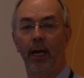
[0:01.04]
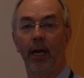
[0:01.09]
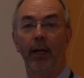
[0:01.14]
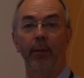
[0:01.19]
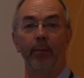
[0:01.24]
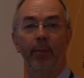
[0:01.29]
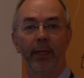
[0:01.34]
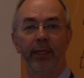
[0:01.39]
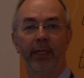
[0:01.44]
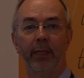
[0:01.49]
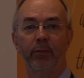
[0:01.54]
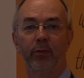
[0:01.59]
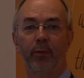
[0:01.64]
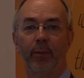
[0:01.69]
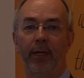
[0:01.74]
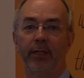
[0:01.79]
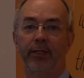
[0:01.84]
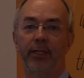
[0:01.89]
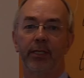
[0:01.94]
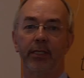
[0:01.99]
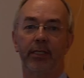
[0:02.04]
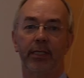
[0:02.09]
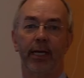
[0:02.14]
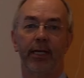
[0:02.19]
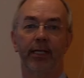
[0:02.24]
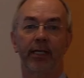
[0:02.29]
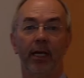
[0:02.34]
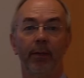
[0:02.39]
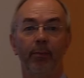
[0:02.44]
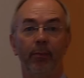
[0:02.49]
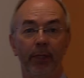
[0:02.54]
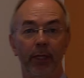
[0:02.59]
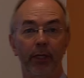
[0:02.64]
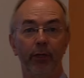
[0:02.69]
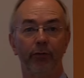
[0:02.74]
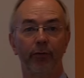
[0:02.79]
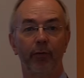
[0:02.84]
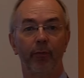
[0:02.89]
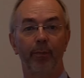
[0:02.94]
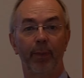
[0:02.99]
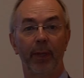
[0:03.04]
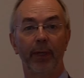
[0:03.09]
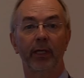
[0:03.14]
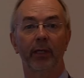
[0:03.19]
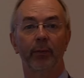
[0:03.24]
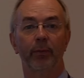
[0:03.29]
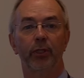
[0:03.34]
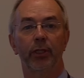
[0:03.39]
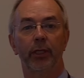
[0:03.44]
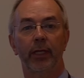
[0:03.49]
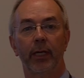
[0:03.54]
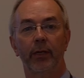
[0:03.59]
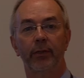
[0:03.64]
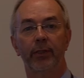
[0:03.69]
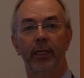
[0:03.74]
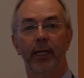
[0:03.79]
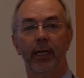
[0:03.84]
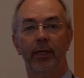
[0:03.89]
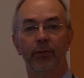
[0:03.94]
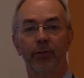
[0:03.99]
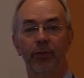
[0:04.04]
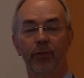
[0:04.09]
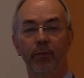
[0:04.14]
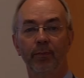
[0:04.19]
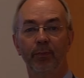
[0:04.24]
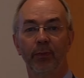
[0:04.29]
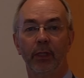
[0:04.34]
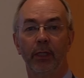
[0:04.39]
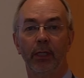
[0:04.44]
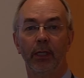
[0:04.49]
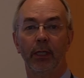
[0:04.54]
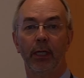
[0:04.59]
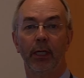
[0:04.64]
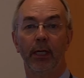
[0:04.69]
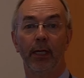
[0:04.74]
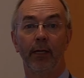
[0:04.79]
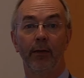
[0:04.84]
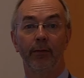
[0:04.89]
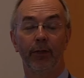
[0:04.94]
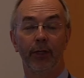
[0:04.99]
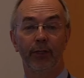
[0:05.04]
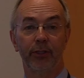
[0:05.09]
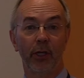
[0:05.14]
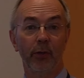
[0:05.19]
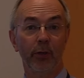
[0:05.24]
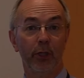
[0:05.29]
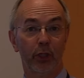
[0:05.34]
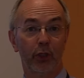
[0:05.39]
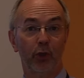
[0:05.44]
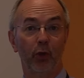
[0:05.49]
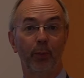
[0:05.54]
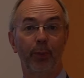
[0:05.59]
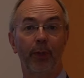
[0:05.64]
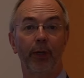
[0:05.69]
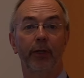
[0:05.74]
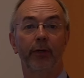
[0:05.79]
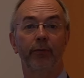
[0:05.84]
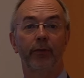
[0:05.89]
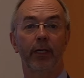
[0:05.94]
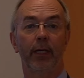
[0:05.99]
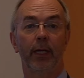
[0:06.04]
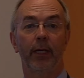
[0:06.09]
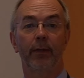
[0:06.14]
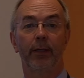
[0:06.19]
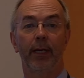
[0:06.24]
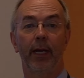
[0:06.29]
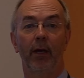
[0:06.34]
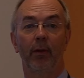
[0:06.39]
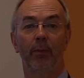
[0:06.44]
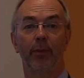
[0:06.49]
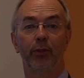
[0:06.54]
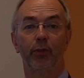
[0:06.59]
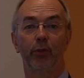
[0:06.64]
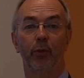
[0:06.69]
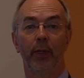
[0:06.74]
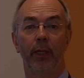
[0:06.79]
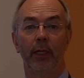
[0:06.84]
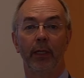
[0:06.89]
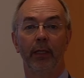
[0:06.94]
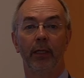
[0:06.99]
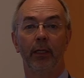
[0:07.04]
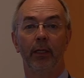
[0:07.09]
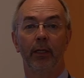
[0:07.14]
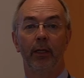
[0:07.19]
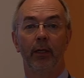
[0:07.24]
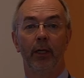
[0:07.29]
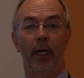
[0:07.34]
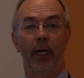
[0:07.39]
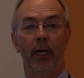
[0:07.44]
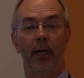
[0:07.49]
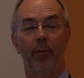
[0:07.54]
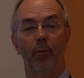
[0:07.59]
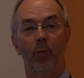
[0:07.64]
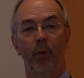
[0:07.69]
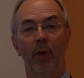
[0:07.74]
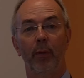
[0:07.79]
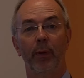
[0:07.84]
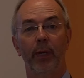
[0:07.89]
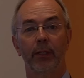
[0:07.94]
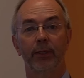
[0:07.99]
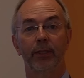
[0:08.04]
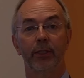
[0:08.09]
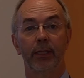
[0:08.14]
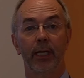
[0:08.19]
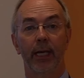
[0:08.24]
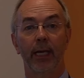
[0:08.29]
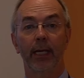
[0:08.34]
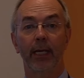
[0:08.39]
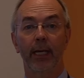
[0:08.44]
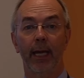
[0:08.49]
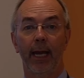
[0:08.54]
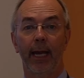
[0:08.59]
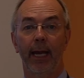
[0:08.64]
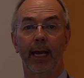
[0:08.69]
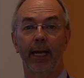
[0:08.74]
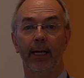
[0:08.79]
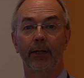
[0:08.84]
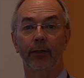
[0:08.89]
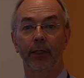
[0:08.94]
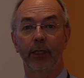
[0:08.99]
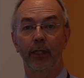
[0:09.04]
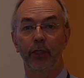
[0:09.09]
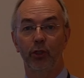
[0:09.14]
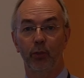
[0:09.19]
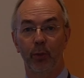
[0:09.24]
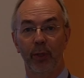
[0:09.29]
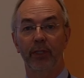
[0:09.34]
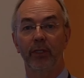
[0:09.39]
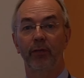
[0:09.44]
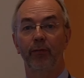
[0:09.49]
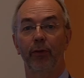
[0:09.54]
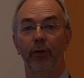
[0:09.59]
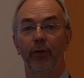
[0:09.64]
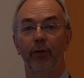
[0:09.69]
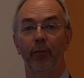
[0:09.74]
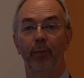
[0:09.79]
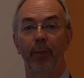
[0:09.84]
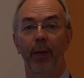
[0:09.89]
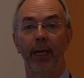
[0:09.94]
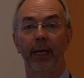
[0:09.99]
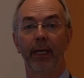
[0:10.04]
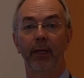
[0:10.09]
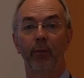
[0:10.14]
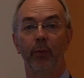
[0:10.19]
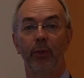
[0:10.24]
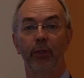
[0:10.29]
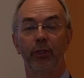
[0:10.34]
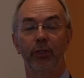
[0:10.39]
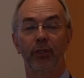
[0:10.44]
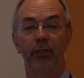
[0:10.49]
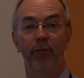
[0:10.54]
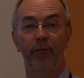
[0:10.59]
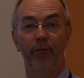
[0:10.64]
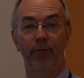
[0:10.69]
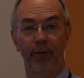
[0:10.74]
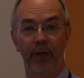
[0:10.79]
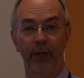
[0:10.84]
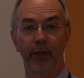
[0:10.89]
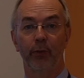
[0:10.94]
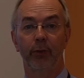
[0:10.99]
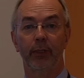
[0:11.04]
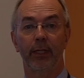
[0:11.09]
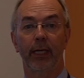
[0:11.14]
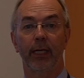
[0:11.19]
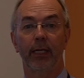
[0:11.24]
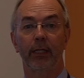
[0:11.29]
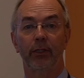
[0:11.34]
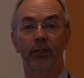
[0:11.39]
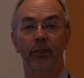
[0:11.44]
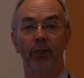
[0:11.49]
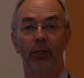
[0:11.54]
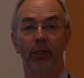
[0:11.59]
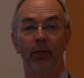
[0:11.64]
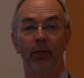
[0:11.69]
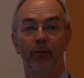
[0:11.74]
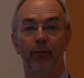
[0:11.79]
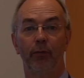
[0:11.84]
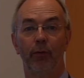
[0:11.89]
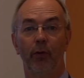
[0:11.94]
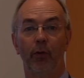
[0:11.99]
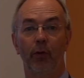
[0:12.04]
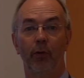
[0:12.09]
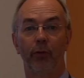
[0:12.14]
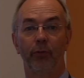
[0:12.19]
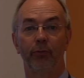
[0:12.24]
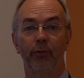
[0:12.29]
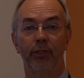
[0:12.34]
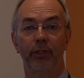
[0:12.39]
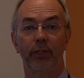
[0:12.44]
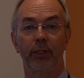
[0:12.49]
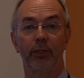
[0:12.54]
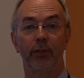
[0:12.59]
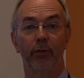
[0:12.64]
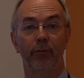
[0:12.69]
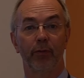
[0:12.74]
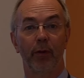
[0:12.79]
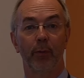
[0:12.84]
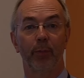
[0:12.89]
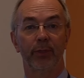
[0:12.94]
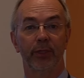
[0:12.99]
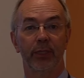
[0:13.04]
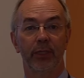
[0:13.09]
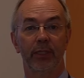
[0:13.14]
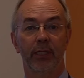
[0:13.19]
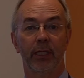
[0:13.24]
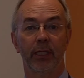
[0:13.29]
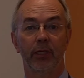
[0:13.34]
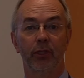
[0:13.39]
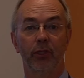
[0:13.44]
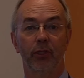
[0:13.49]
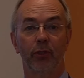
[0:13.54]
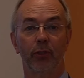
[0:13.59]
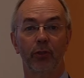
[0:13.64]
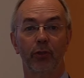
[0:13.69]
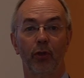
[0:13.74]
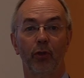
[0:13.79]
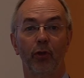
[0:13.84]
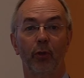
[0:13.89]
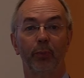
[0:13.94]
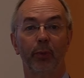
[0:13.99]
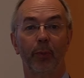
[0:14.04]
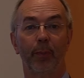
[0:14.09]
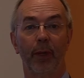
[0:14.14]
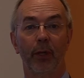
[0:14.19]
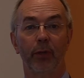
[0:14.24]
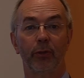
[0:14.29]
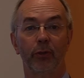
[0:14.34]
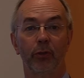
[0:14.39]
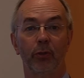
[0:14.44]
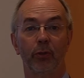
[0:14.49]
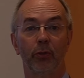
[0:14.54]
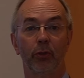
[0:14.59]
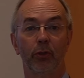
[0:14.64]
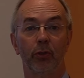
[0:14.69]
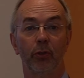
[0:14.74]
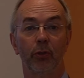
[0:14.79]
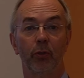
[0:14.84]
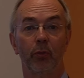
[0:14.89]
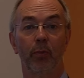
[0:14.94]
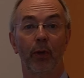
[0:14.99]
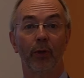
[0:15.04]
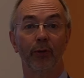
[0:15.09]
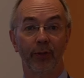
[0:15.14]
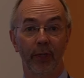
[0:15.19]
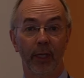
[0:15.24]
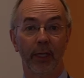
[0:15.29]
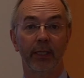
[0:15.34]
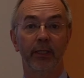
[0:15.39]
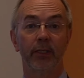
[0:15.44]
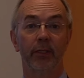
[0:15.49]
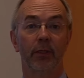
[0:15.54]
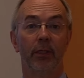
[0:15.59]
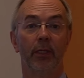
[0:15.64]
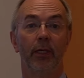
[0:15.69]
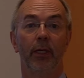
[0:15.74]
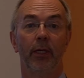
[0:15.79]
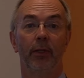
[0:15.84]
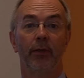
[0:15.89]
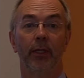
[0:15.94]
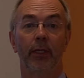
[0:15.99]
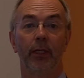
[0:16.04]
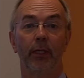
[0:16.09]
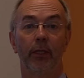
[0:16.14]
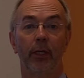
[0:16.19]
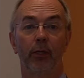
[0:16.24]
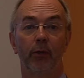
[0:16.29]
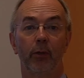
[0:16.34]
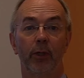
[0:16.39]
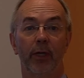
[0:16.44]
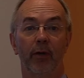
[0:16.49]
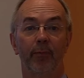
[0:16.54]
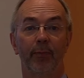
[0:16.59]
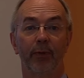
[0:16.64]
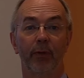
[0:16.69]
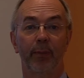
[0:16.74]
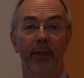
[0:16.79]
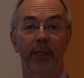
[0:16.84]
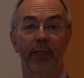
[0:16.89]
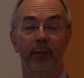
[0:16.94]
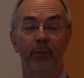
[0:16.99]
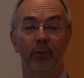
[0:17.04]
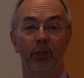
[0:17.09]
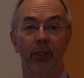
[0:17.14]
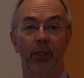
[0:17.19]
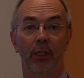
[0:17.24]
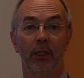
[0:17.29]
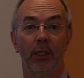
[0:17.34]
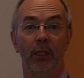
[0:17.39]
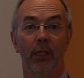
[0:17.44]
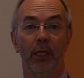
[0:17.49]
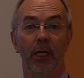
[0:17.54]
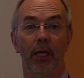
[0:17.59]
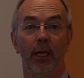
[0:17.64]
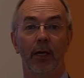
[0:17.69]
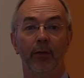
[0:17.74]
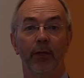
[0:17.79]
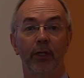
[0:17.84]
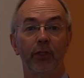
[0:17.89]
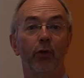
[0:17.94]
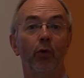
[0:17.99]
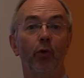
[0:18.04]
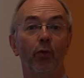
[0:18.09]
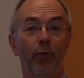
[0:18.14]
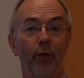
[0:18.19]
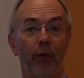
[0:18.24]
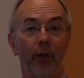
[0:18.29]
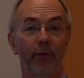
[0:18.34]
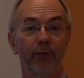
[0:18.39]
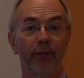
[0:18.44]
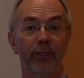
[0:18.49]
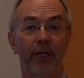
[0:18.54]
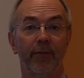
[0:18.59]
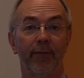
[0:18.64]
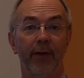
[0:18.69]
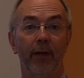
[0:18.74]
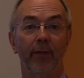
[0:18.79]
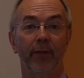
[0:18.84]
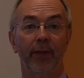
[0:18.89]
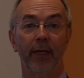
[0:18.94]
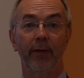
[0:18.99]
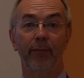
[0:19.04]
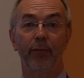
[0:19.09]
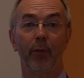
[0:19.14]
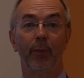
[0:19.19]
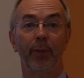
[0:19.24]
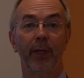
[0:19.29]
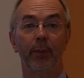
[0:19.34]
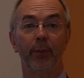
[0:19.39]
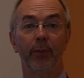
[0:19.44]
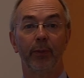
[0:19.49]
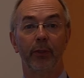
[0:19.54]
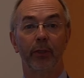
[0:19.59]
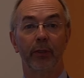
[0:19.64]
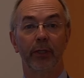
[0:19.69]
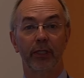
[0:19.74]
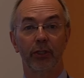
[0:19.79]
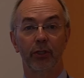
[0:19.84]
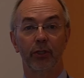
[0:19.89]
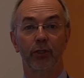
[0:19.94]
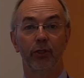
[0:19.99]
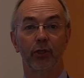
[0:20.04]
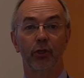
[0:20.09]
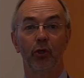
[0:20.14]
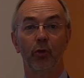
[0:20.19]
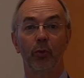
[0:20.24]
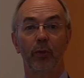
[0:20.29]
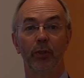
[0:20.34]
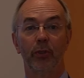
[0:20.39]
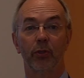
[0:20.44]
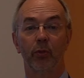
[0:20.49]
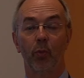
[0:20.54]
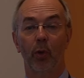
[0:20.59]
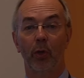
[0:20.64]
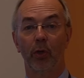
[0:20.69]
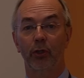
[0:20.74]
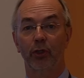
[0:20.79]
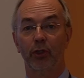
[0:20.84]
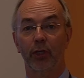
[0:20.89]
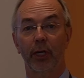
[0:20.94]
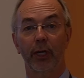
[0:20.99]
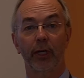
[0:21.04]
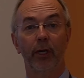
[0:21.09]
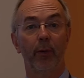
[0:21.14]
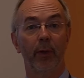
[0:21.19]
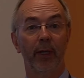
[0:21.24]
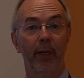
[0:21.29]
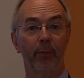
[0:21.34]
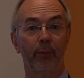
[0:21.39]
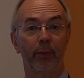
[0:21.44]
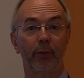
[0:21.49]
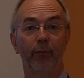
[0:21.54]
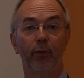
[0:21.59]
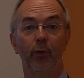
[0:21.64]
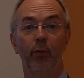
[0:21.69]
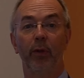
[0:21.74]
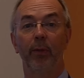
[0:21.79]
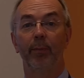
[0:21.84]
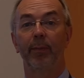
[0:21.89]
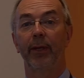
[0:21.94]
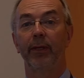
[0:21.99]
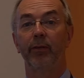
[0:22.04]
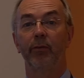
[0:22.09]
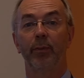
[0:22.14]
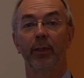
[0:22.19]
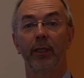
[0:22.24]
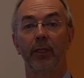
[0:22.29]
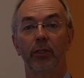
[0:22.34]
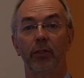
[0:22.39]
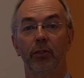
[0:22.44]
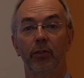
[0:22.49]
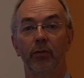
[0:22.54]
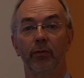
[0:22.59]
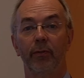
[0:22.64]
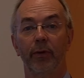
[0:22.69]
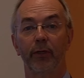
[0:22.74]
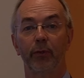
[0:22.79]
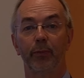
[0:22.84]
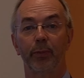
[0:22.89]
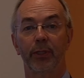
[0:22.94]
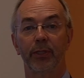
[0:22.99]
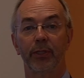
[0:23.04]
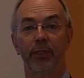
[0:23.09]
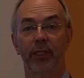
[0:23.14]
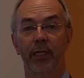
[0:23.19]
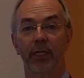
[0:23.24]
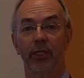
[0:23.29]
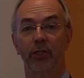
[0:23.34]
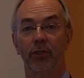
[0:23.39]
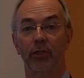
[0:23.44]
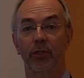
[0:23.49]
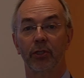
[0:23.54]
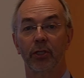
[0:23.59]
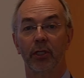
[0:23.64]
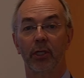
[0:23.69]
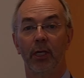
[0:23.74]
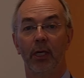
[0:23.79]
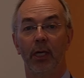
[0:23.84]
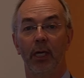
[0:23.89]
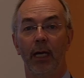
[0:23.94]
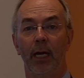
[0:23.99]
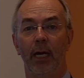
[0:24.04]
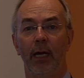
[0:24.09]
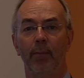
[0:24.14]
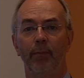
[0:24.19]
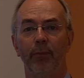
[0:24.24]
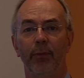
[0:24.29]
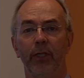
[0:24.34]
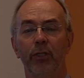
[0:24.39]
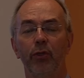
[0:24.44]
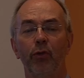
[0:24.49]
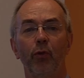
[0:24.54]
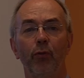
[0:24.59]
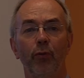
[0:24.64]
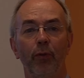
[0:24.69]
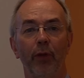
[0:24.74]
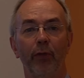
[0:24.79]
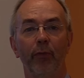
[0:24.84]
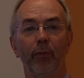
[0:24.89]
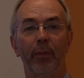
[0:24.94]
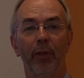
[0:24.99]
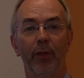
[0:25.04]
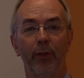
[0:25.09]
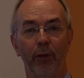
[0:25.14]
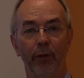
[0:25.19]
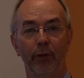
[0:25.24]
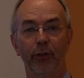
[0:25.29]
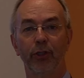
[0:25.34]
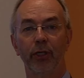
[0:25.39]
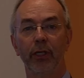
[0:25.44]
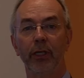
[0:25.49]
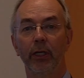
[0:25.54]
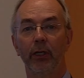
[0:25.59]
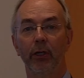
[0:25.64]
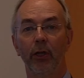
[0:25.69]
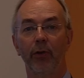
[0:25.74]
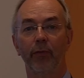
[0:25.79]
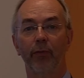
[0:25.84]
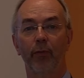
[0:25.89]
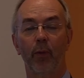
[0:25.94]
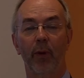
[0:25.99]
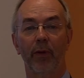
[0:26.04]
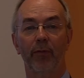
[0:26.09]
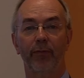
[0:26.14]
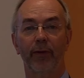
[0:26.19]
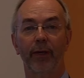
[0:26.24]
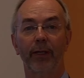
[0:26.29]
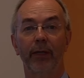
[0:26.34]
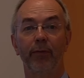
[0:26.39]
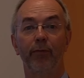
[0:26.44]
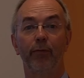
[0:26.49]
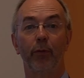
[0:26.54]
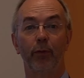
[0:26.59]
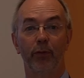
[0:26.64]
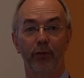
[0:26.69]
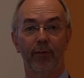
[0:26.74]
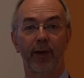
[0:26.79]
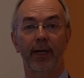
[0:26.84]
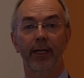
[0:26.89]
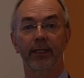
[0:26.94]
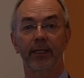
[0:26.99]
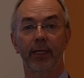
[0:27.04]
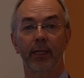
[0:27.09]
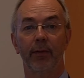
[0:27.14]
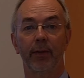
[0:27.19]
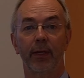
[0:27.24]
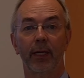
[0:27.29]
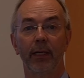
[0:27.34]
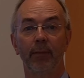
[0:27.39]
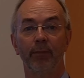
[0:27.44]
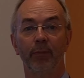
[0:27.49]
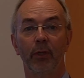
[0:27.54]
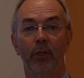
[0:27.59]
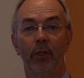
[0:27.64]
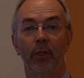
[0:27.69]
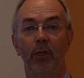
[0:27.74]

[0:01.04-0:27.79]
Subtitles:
Hi, my name's Martin Tett. I'm leader of Buckinghamshire County Council. There's only a short period of time now between where we are today and the 25th of May, which is the final date for the receipt of representations on the proposal to modernise the local government of Buckinghamshire. There's an awful lot of stuff out there for people to listen to and to watch, and I know a number of you might have been to various presentations. There's an awful lot of mythology and a lot of, quite frankly, false facts out there.